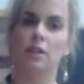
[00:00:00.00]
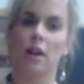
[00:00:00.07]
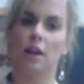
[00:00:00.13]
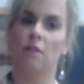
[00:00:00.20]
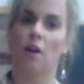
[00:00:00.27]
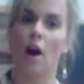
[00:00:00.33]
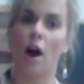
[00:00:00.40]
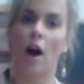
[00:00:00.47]
kind
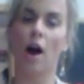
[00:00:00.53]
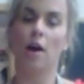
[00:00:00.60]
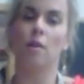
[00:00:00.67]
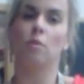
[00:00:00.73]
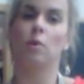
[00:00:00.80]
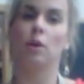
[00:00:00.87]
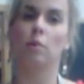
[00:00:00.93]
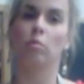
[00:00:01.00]
of hot,
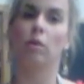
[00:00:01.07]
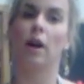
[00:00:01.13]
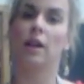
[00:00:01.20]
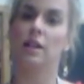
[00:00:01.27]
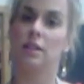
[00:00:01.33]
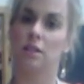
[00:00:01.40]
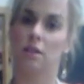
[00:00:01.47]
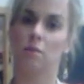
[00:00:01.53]
really
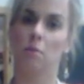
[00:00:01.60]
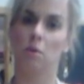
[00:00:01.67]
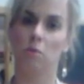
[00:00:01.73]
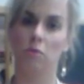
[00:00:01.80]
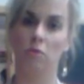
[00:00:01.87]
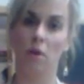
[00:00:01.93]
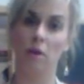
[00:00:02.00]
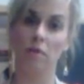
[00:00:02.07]
bright cinnamon
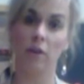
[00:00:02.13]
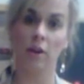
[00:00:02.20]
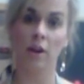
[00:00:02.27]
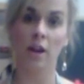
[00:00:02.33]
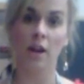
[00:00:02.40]
flavor.